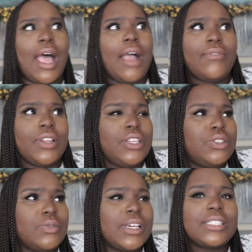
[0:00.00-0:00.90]
I really
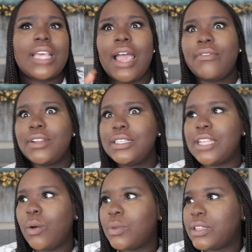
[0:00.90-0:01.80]
do this, I really
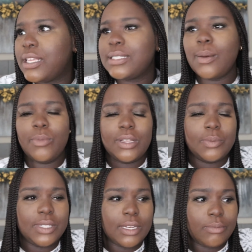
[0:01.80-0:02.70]
dealt with this, I'm really
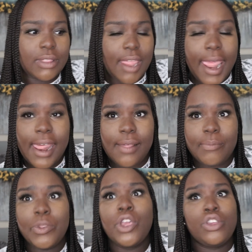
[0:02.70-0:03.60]
dealing with that,